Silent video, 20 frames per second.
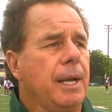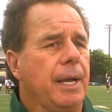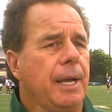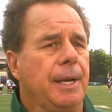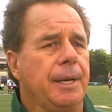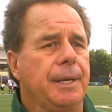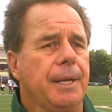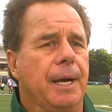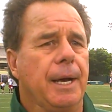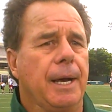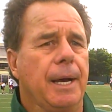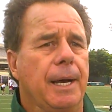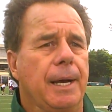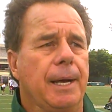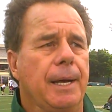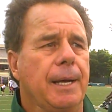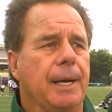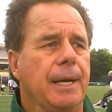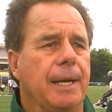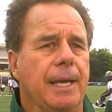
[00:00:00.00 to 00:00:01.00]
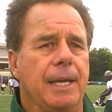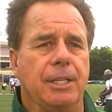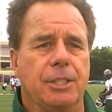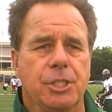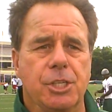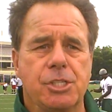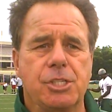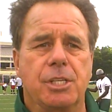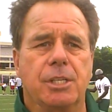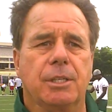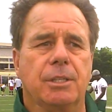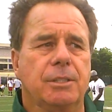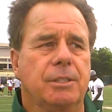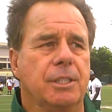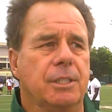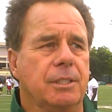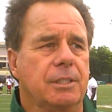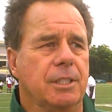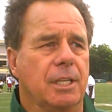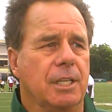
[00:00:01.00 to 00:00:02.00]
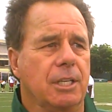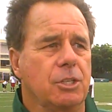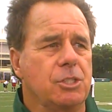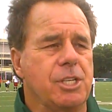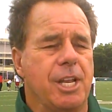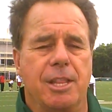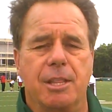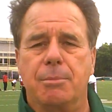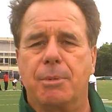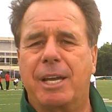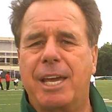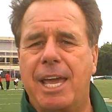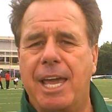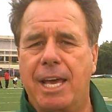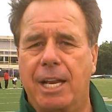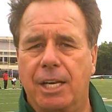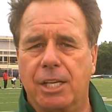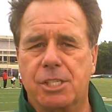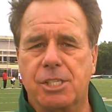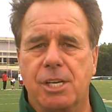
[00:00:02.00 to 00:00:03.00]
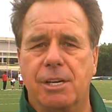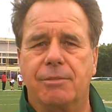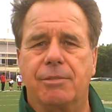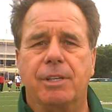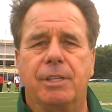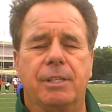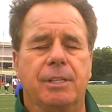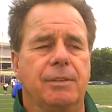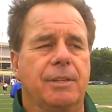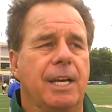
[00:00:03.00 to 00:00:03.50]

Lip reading: And again, just to understand the mechanics of it